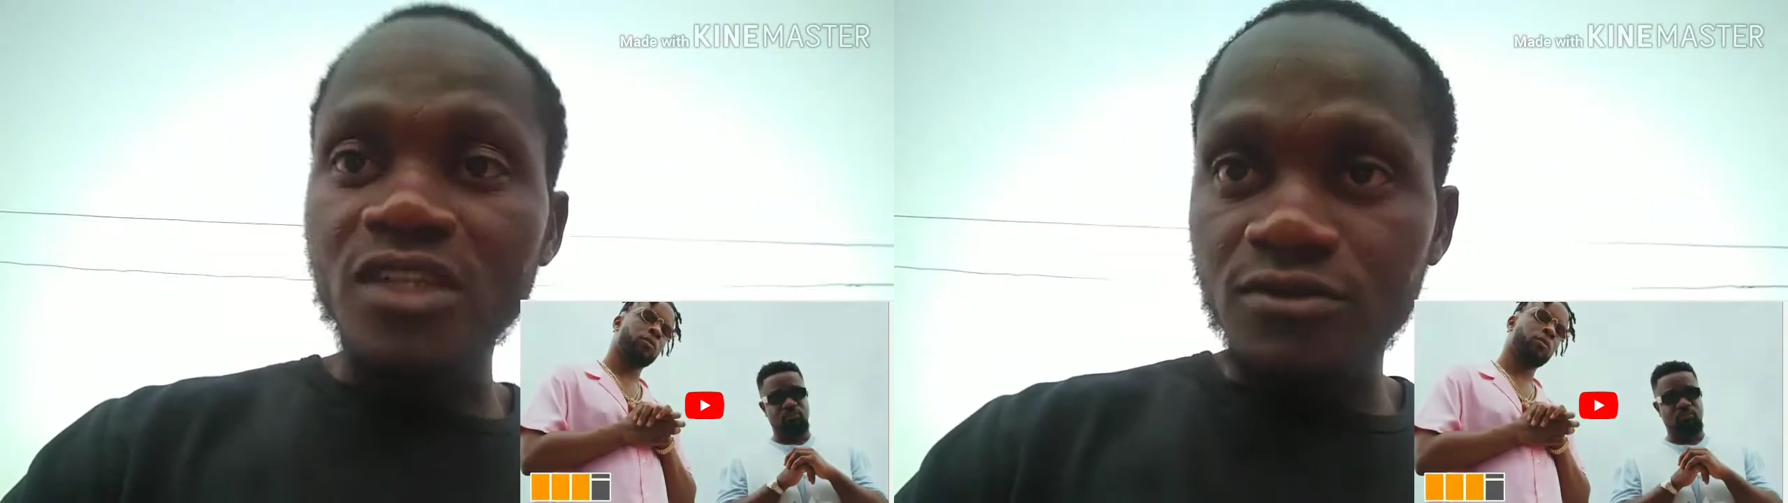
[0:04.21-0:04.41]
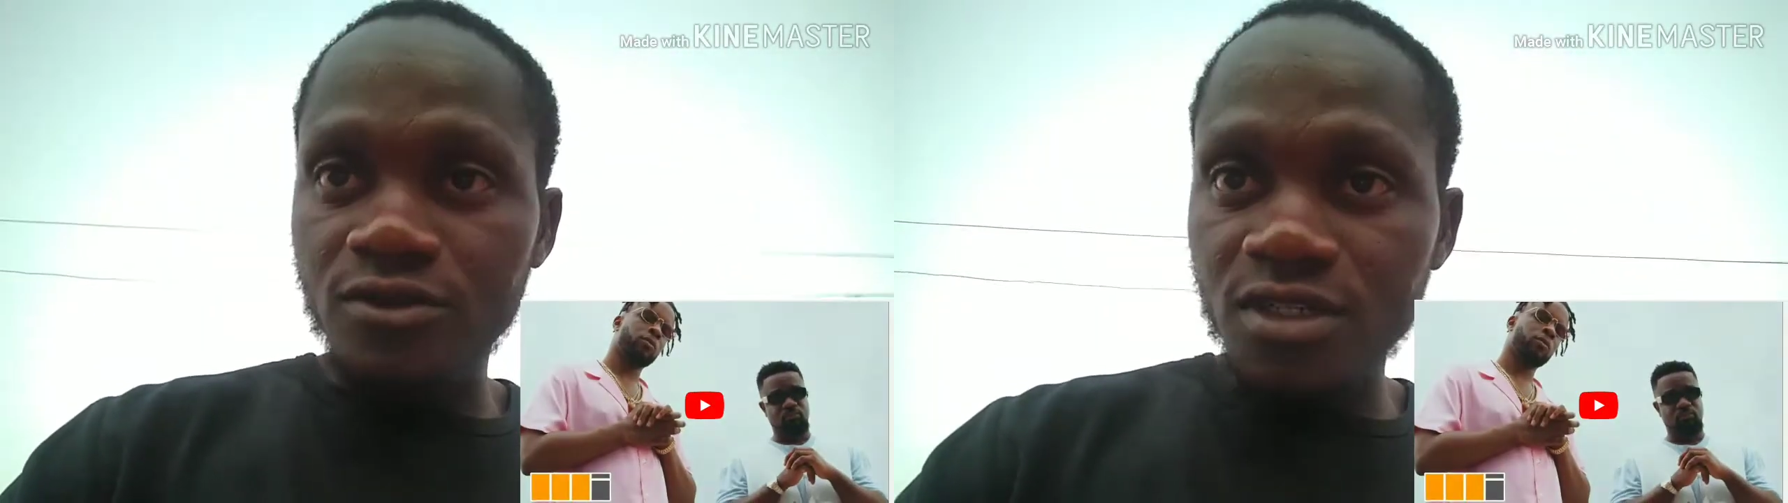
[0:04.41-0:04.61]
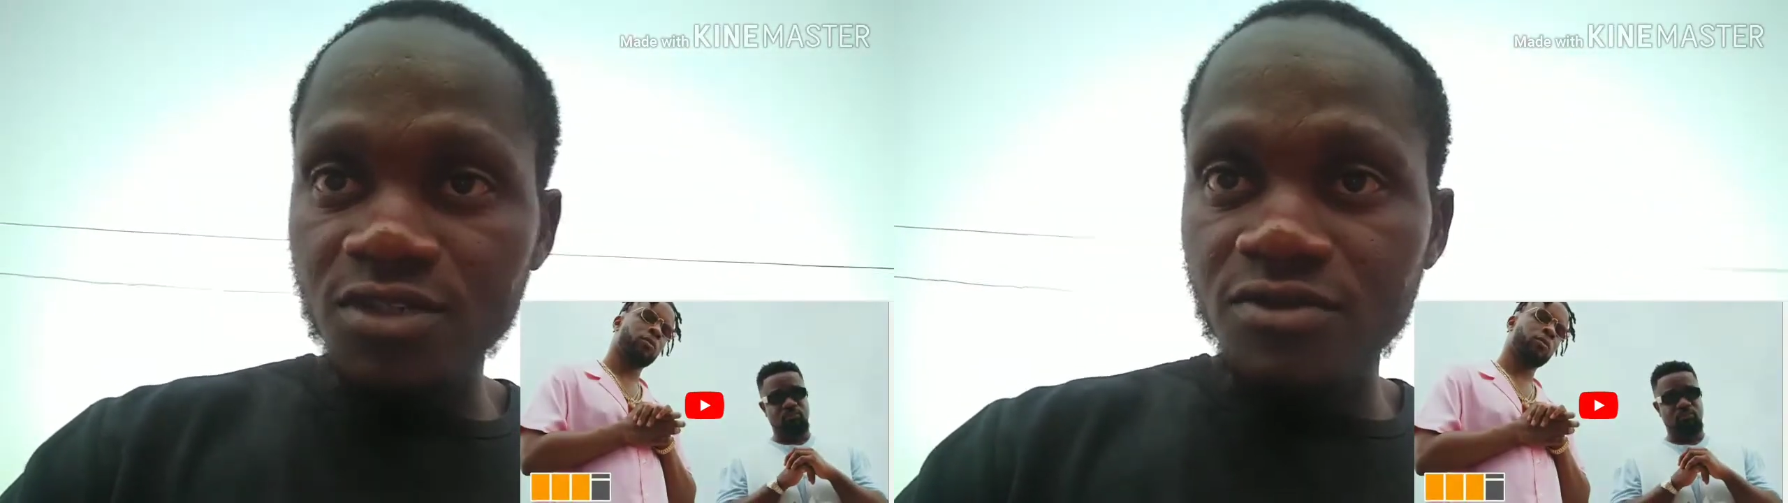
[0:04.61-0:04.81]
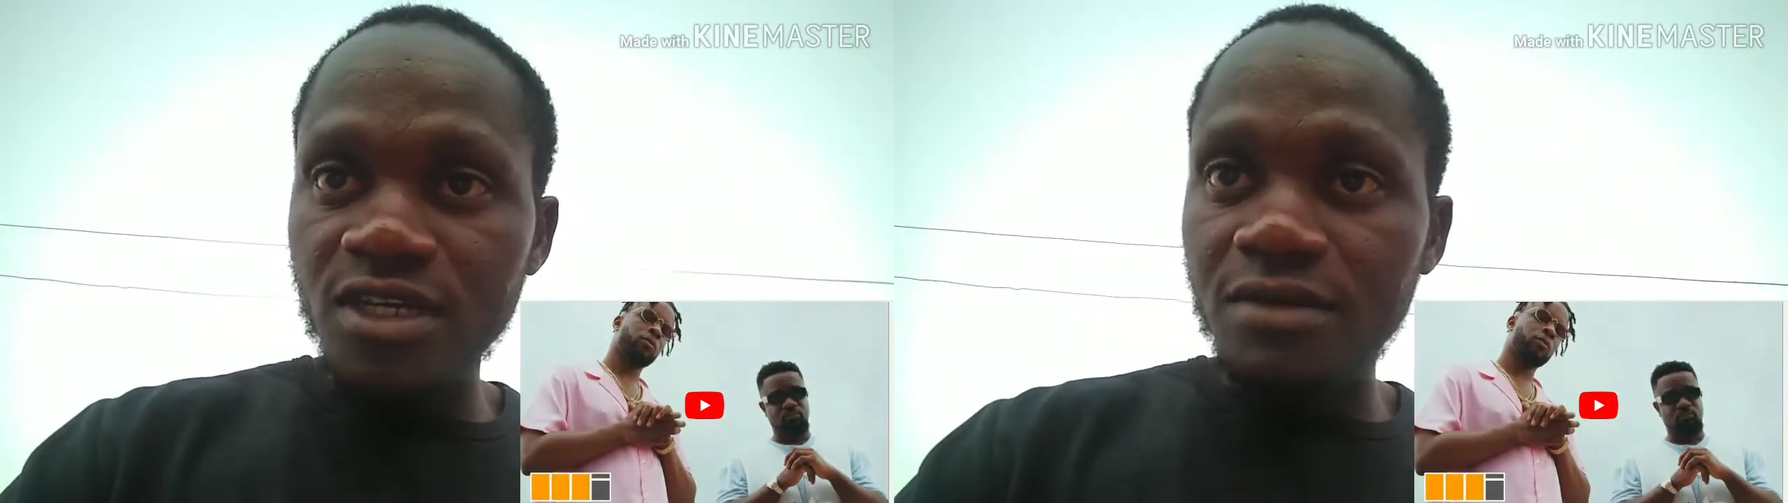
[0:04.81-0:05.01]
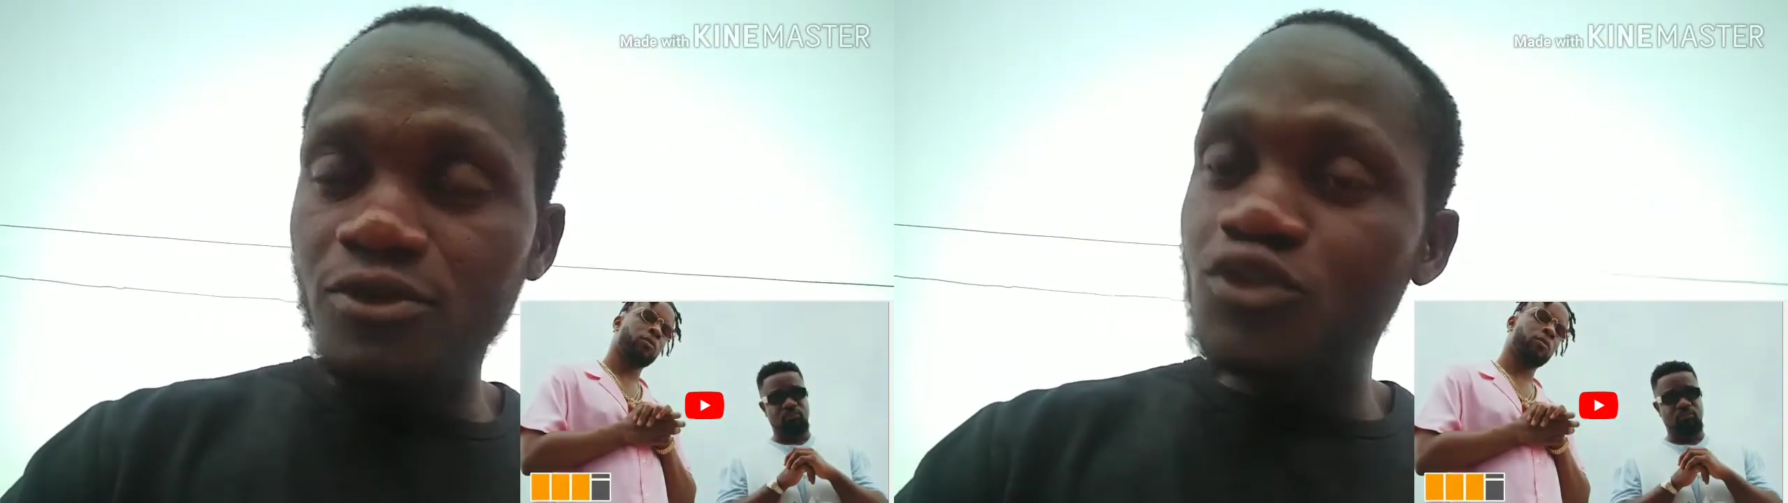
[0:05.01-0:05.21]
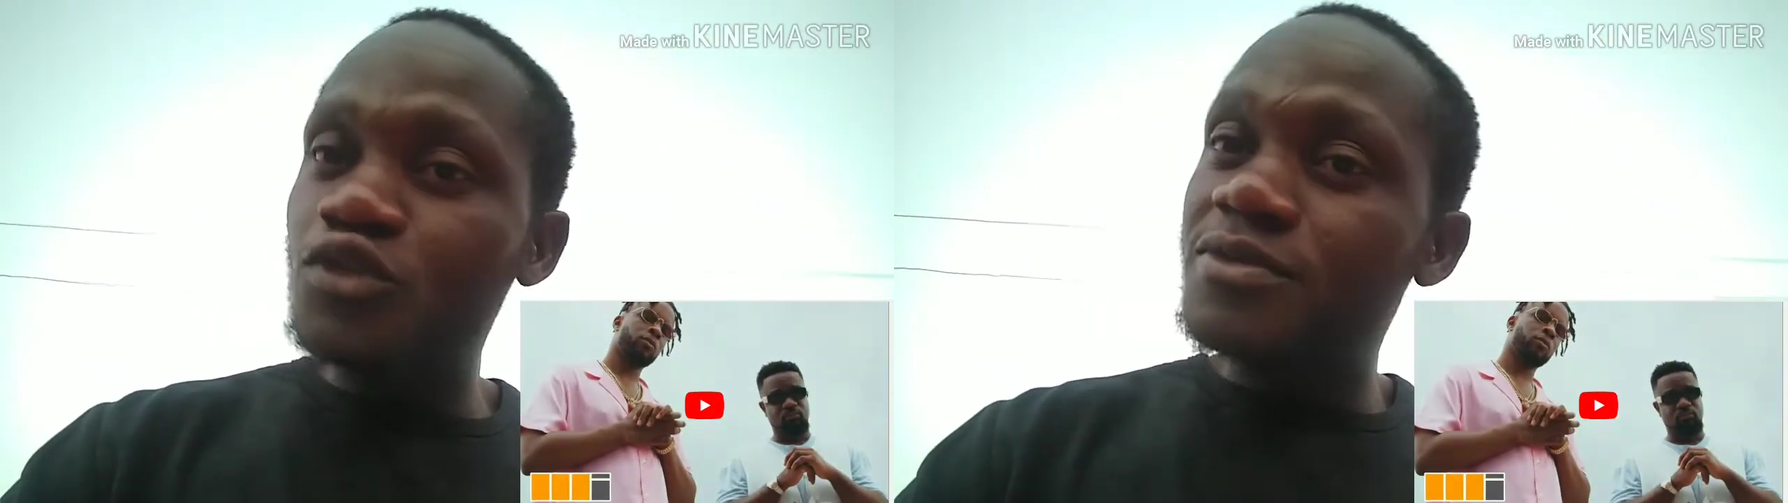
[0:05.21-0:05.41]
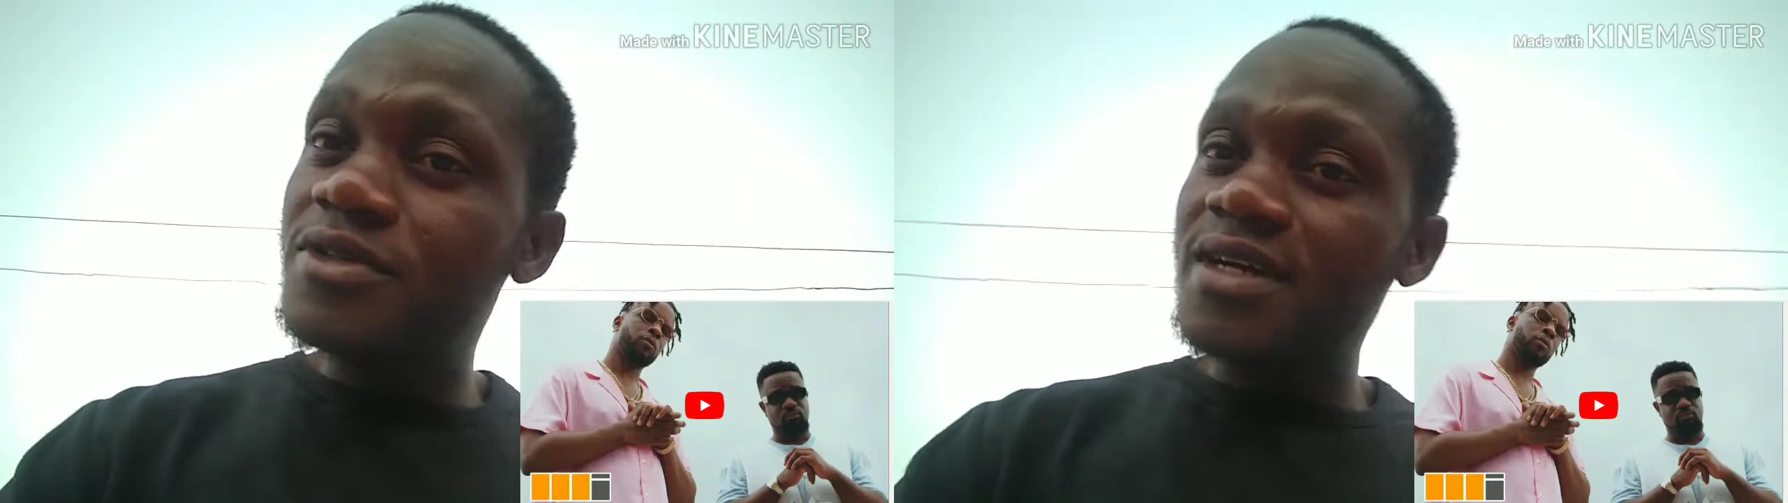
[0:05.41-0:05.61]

On today's video, I'm going to be